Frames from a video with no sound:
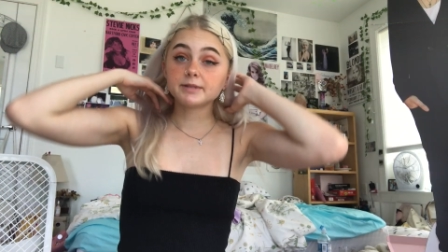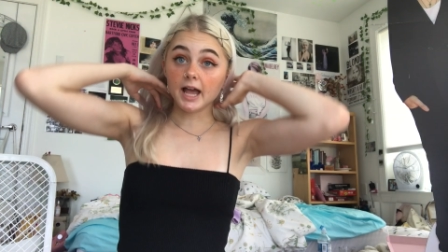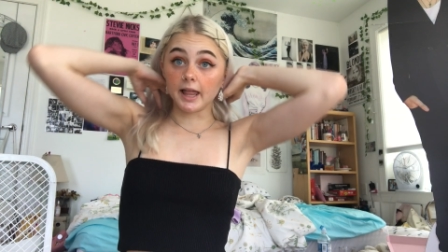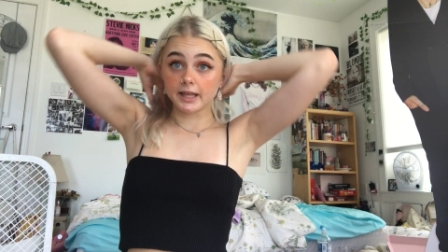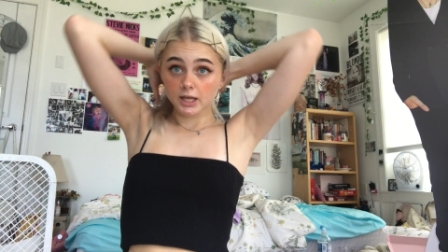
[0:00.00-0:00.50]

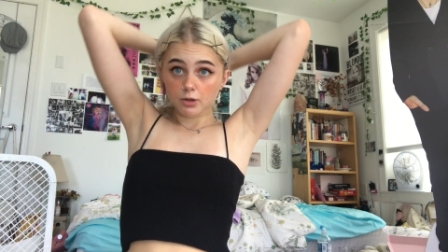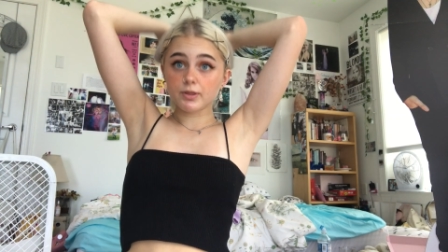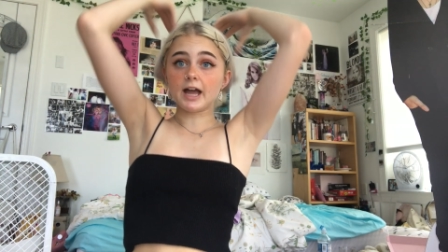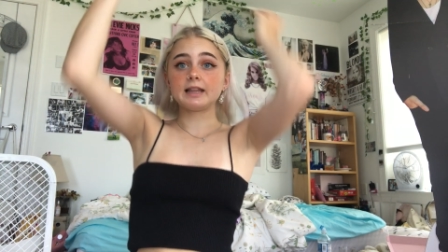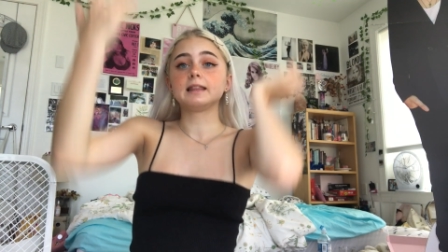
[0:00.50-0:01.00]
telling you,
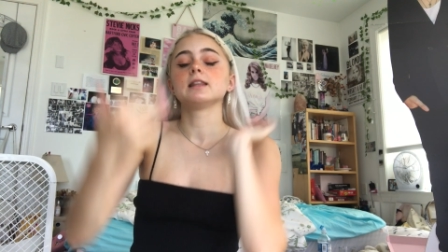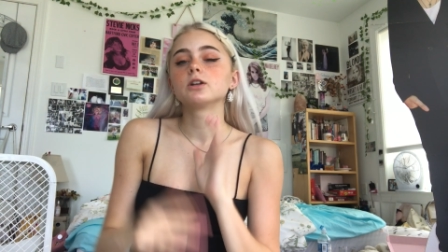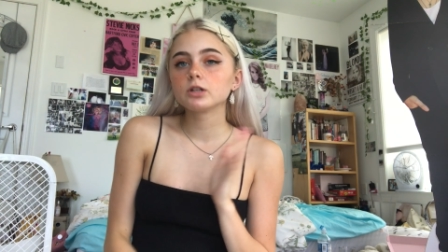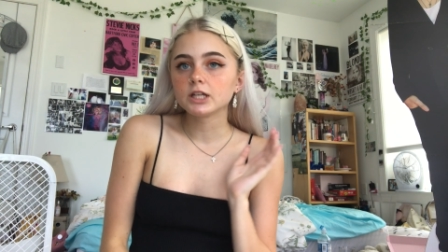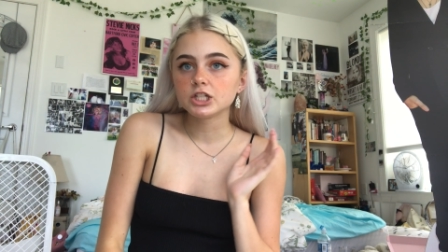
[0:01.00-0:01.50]
that
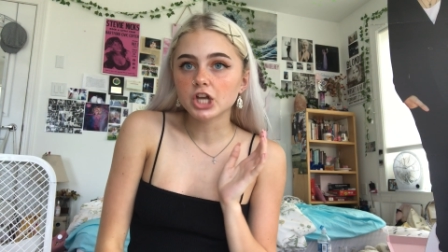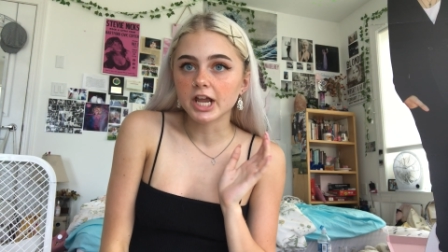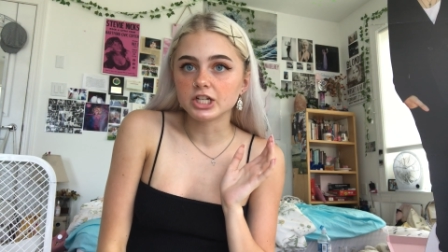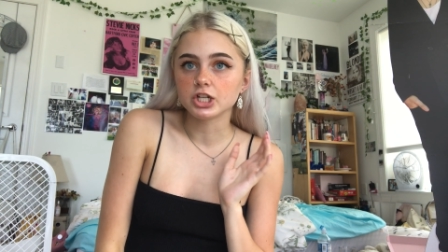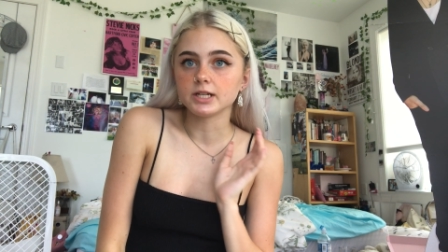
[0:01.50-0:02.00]
literally
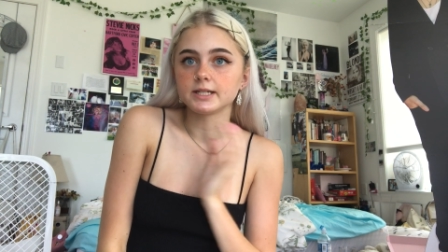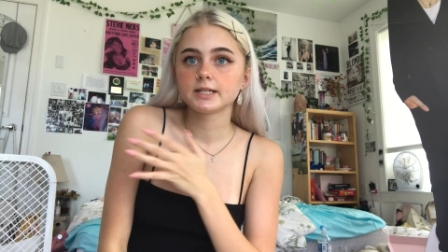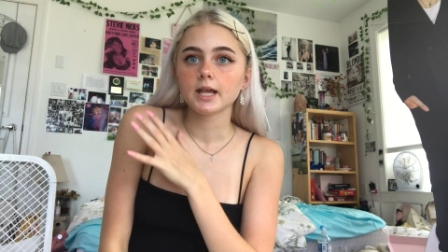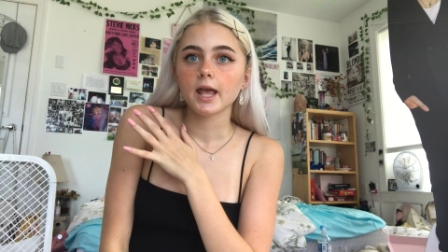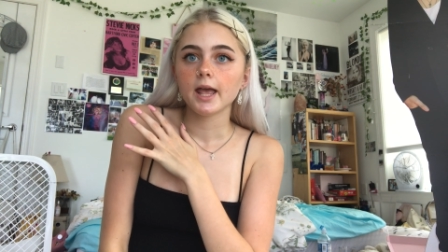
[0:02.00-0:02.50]

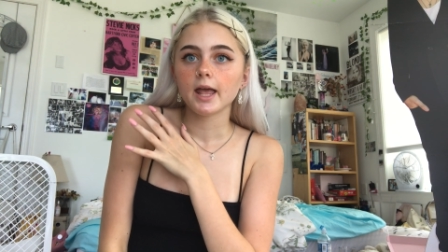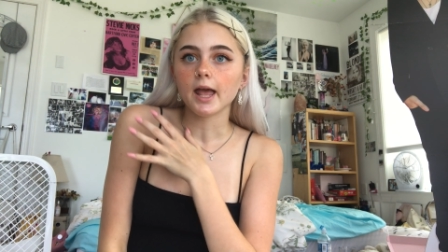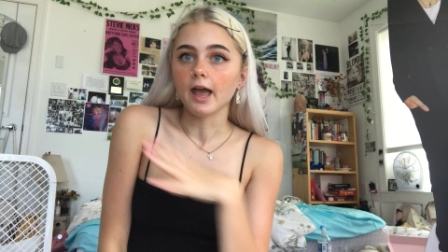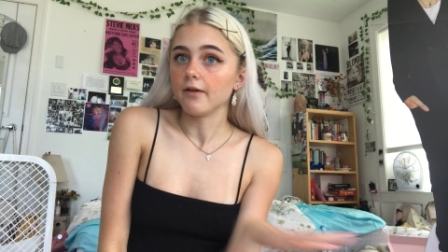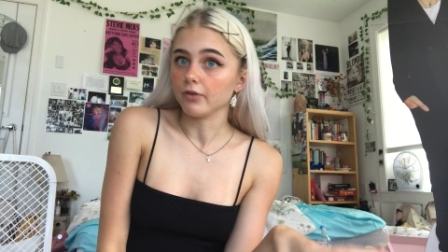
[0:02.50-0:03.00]
changes
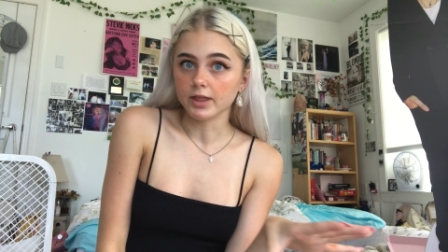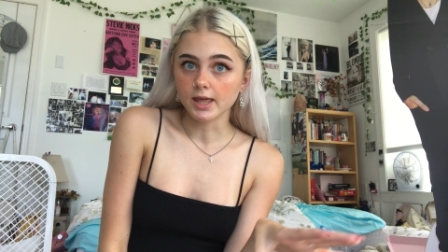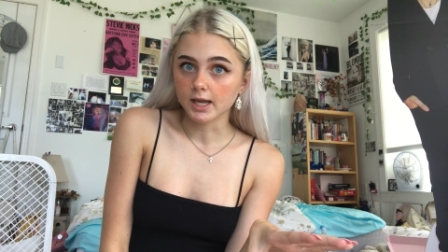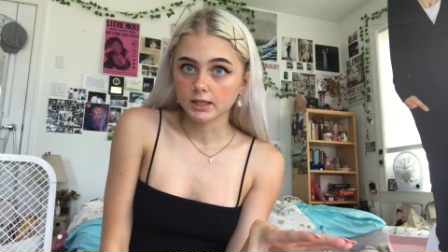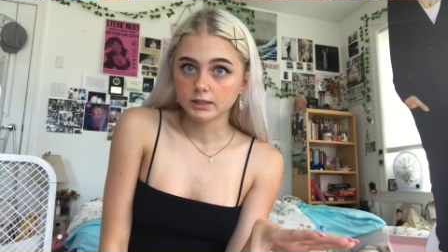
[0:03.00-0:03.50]

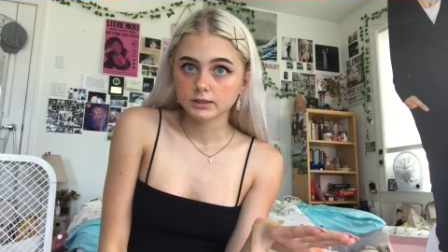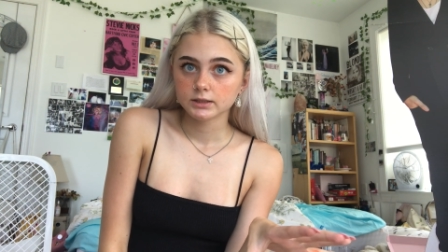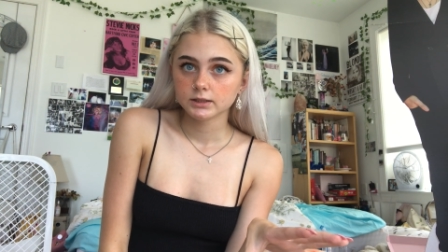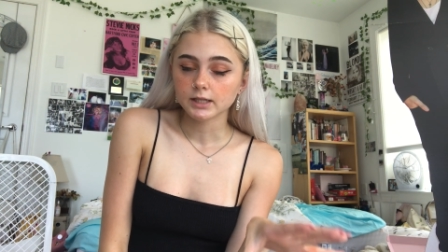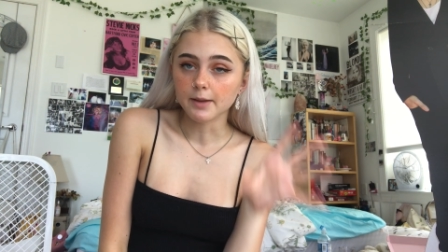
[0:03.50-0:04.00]
everything.
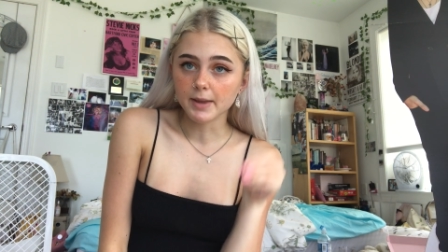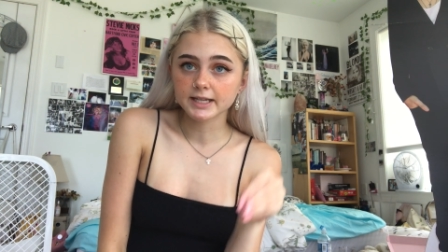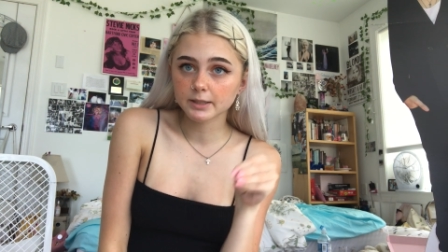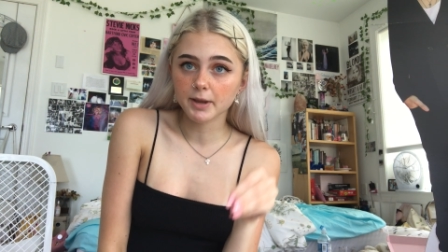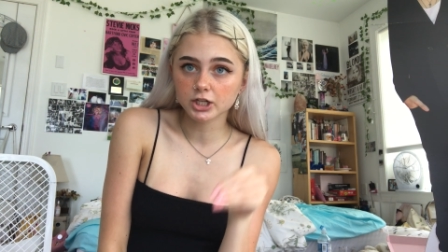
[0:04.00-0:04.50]
It
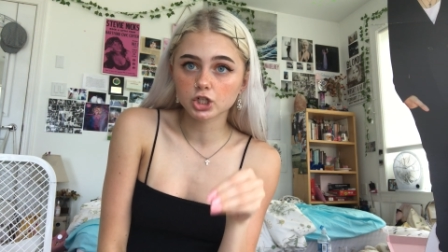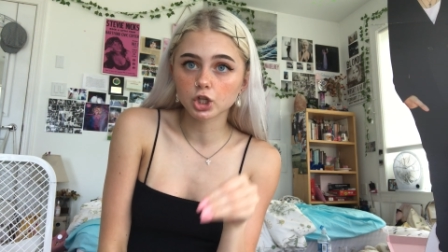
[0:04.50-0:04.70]
makes the picture